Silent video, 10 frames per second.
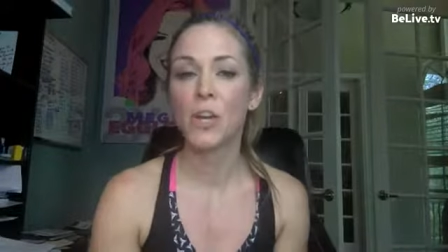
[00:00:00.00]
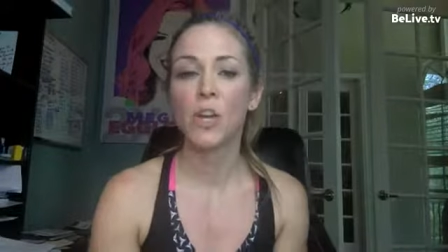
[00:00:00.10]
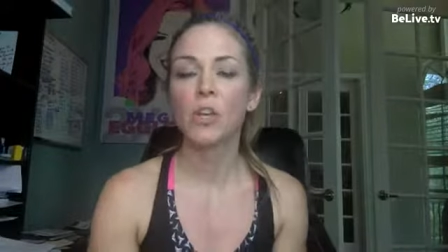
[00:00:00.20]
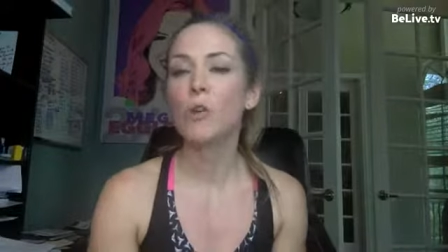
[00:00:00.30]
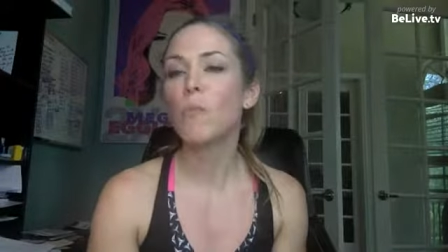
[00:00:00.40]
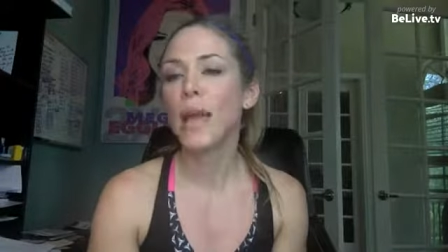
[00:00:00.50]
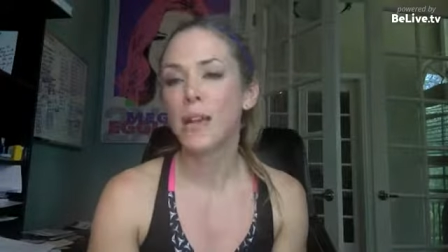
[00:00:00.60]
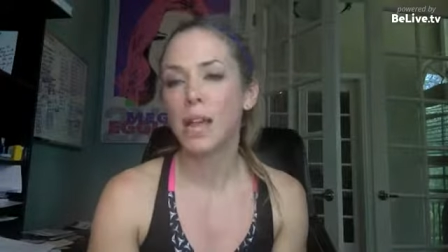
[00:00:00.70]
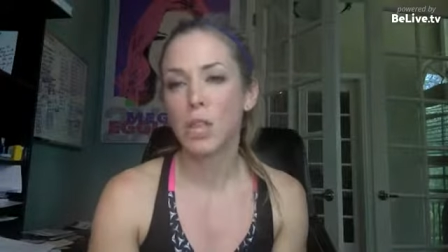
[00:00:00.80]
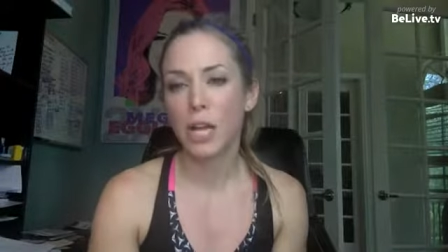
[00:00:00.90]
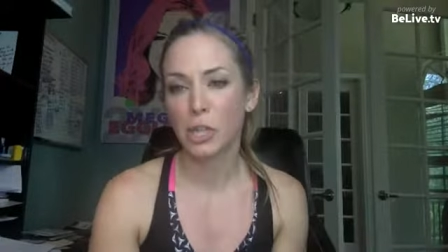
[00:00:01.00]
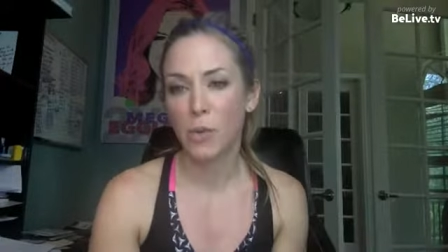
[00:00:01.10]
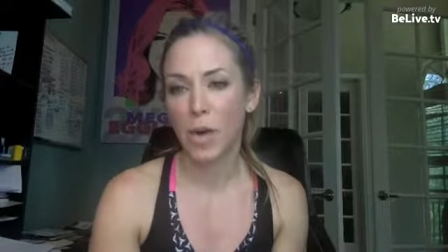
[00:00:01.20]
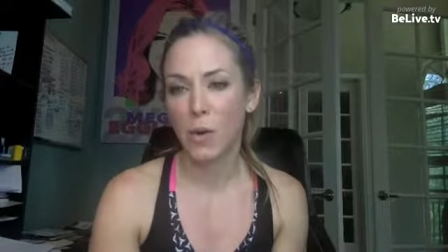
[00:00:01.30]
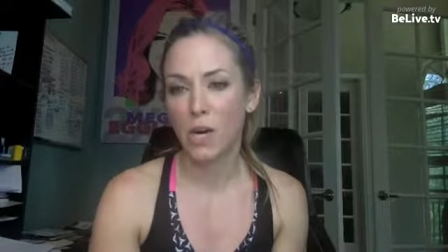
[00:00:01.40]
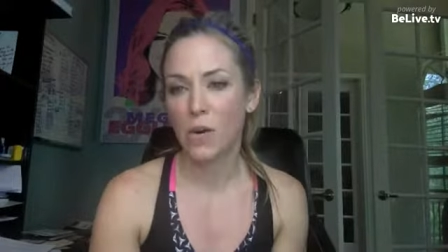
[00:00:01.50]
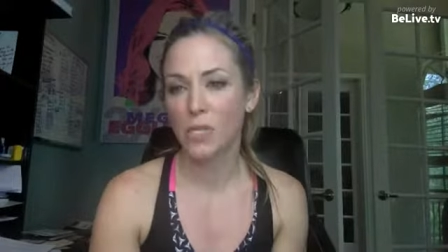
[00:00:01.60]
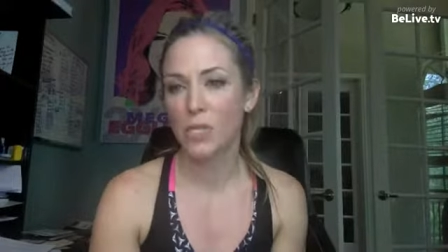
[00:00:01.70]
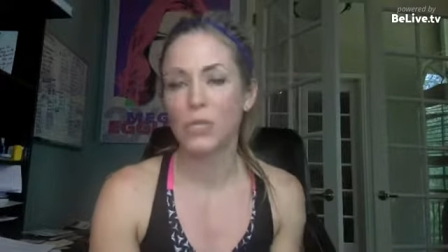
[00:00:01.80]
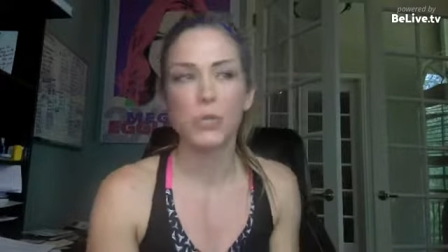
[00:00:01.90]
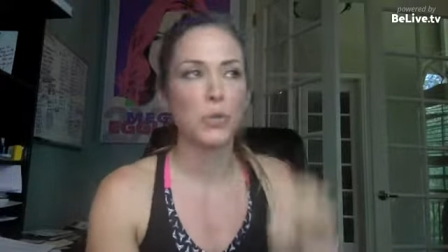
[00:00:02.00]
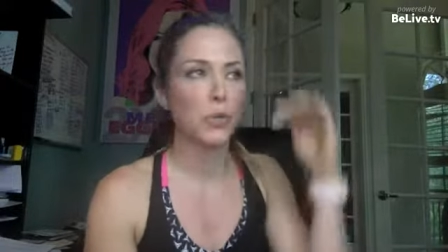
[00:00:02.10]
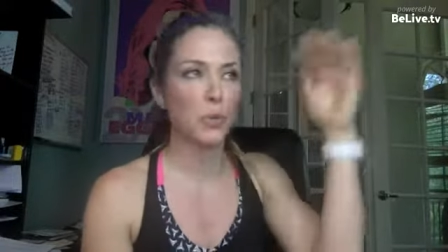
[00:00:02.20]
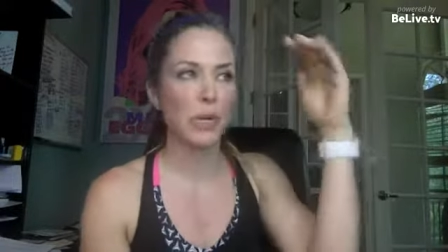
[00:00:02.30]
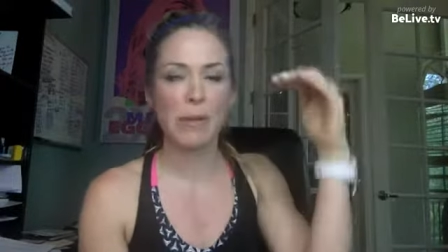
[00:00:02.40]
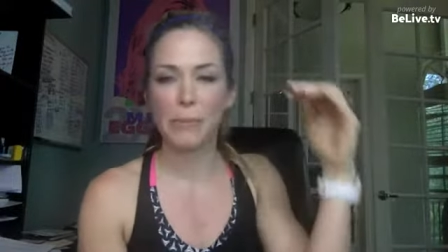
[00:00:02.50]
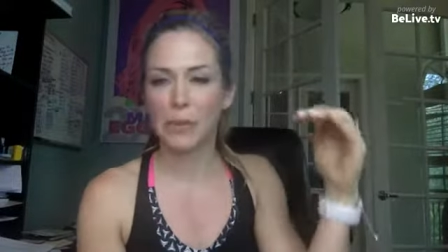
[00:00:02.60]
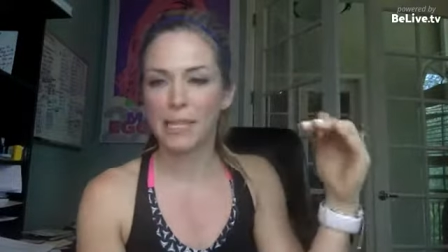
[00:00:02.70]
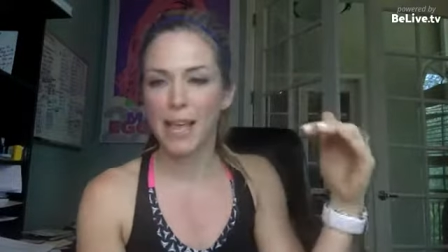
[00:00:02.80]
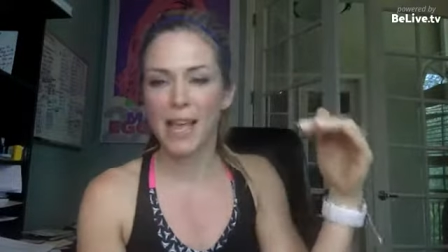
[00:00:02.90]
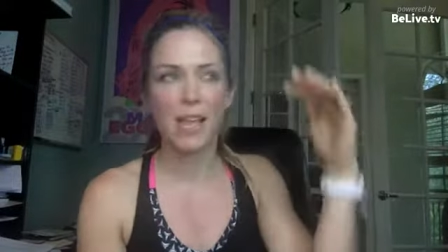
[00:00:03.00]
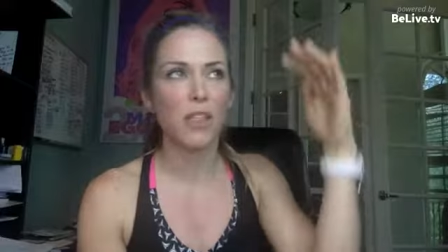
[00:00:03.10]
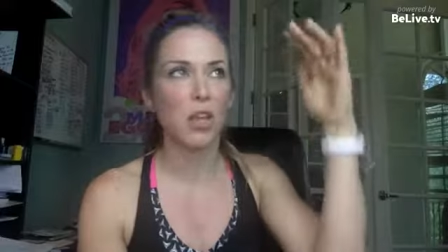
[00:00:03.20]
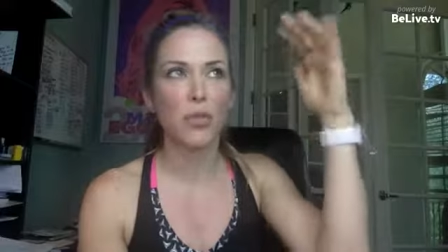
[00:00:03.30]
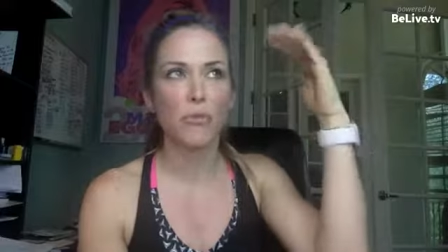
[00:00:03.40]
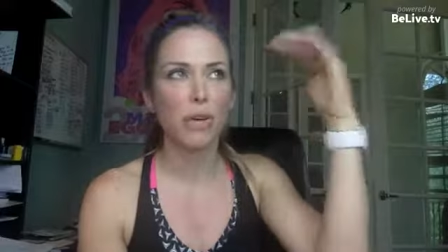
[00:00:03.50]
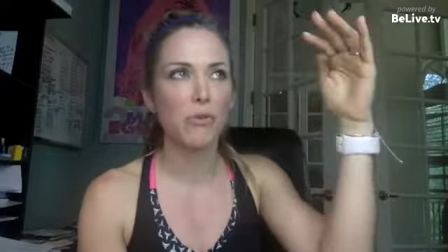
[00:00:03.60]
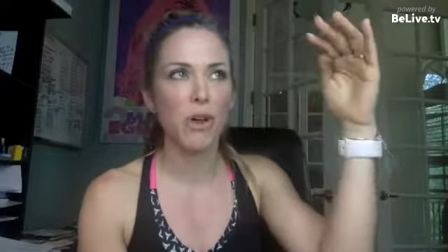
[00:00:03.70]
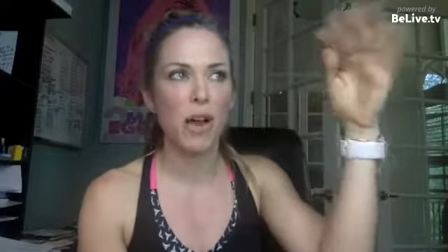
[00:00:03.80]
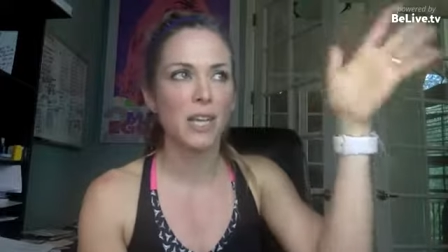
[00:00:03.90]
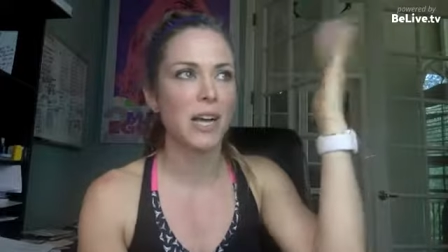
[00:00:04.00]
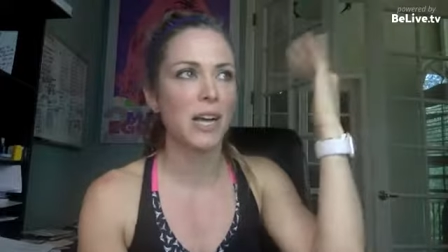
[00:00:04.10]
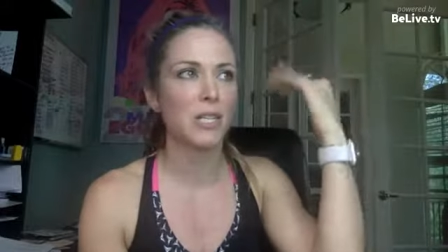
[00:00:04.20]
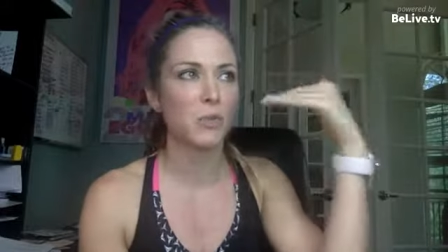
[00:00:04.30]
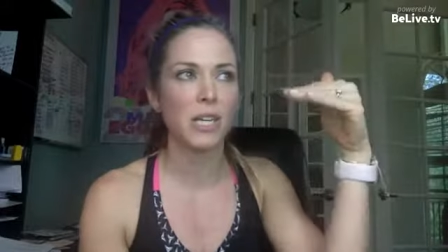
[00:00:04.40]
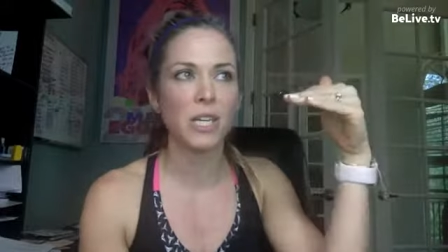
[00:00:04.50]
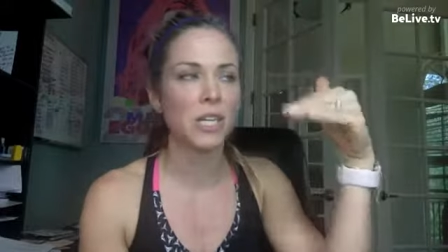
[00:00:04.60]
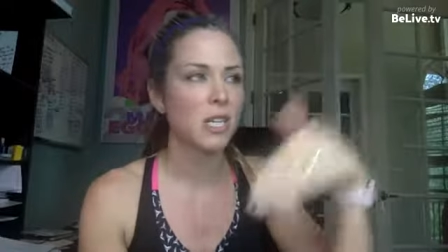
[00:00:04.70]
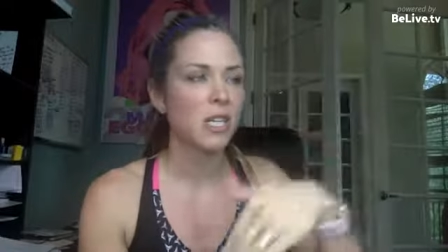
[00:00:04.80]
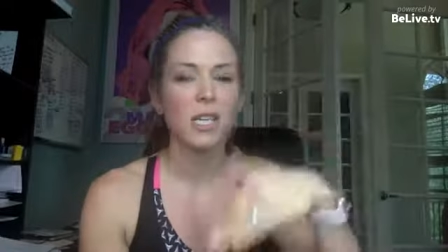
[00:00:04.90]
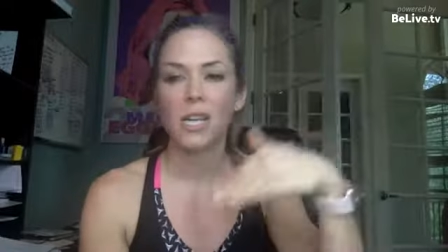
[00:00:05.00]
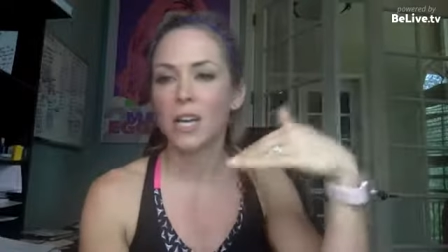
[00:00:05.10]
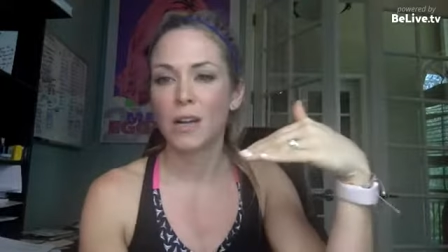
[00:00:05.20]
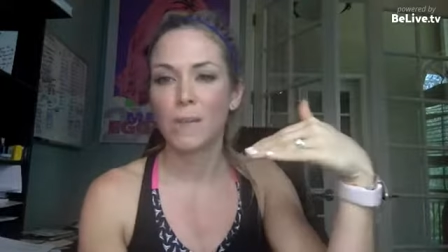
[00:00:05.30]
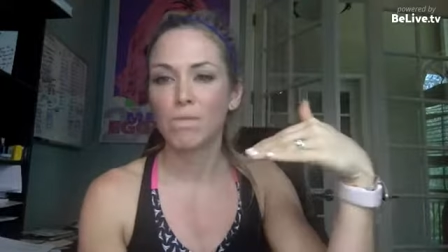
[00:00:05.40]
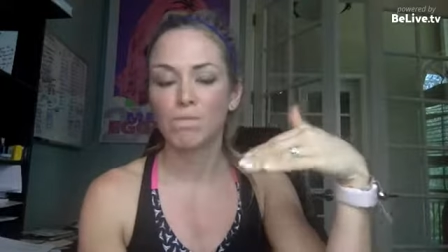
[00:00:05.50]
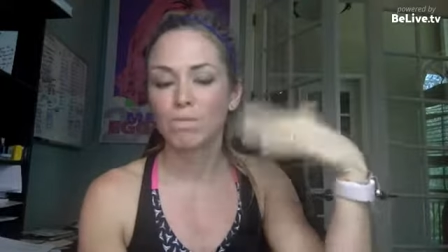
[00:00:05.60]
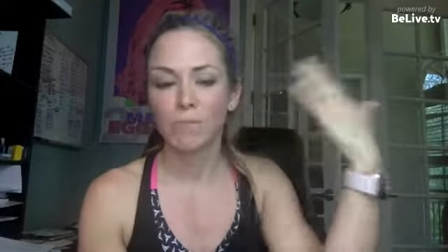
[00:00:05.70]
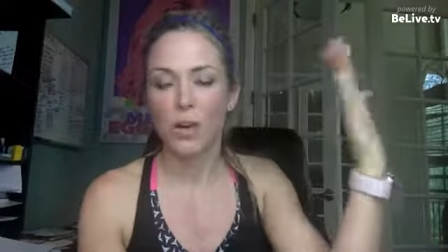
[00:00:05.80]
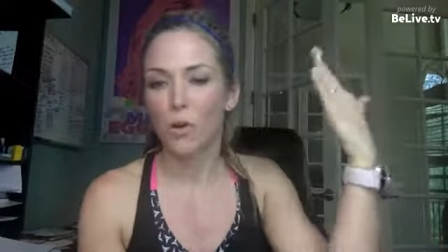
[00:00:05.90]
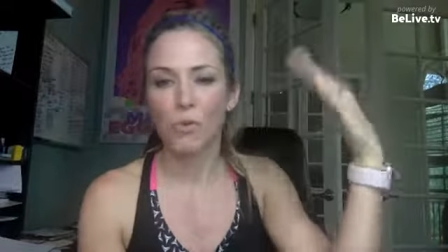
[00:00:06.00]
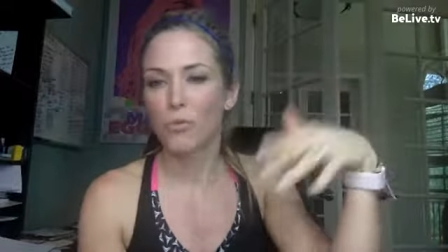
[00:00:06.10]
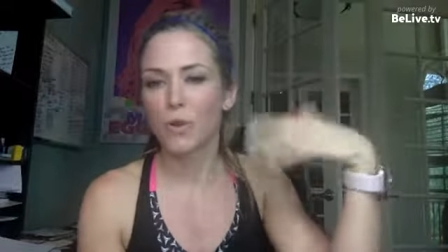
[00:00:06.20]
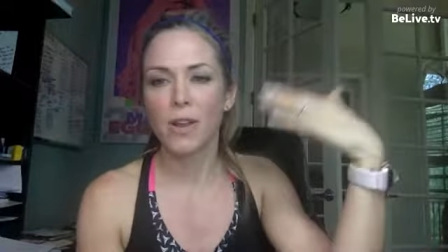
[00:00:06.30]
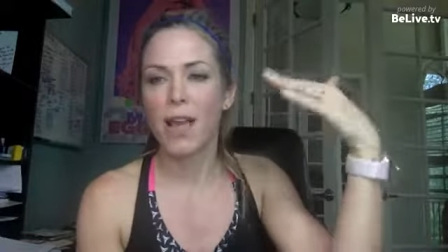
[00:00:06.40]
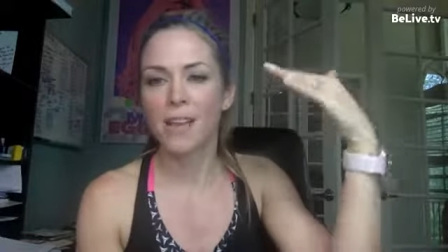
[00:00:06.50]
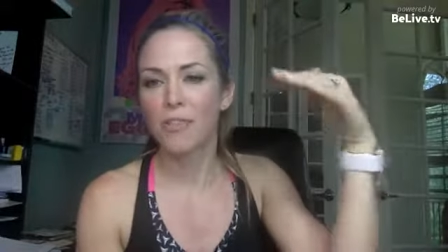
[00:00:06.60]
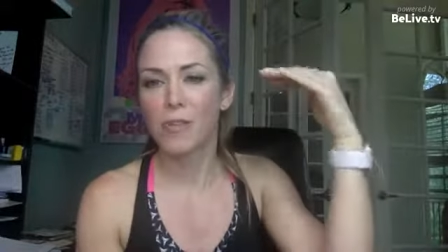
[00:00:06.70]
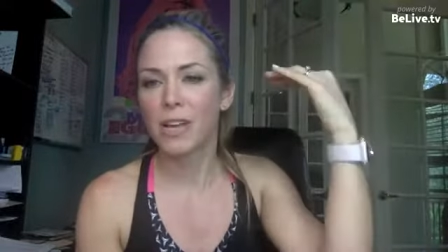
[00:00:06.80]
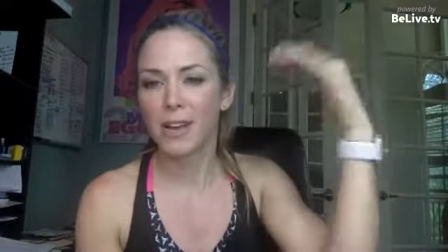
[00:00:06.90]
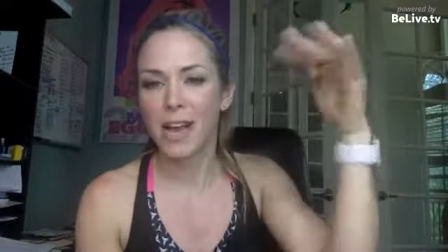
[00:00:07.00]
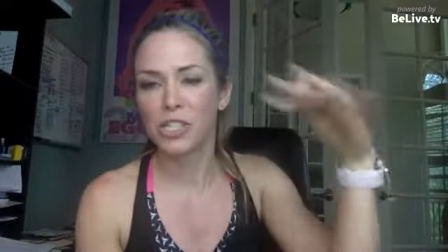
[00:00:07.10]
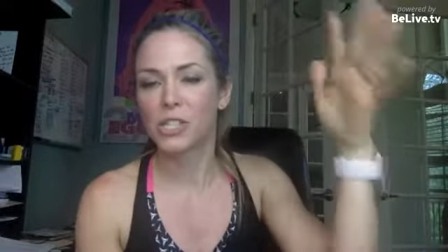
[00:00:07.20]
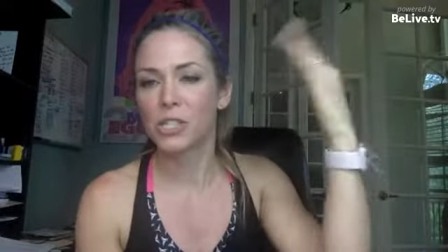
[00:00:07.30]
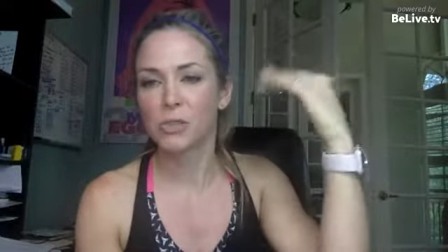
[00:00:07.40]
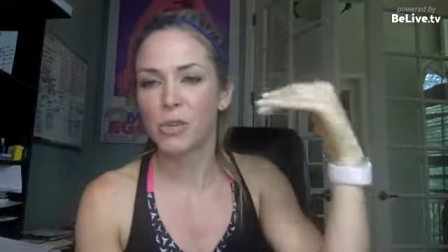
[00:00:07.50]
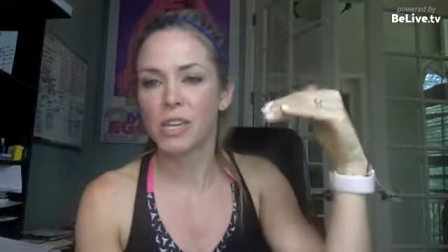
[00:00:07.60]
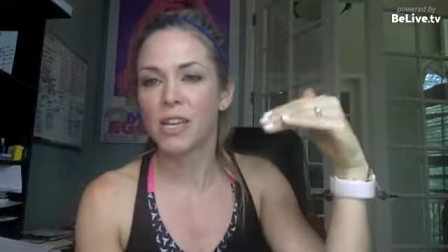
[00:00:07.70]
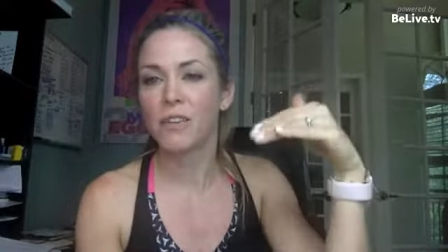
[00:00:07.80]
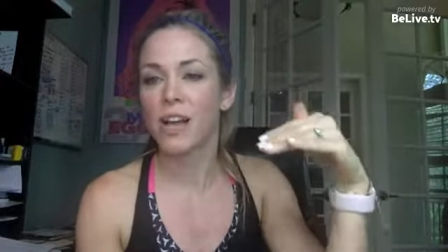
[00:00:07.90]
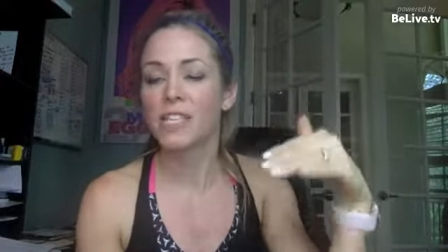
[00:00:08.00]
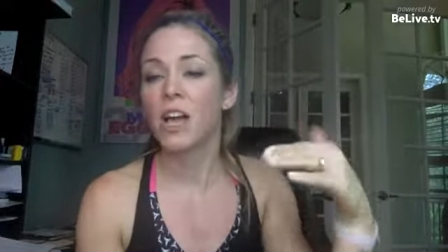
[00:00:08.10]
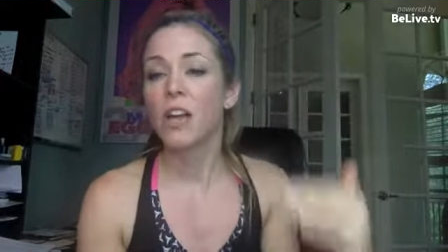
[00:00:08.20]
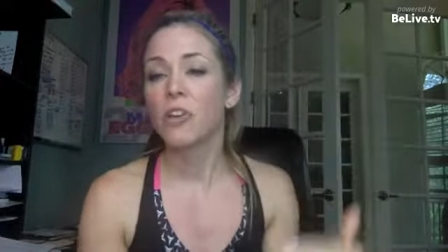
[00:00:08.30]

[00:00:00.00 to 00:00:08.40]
You may not look at your power hour and do three people a day, you know, three new contacts, three um, you know, three three connections, three invites.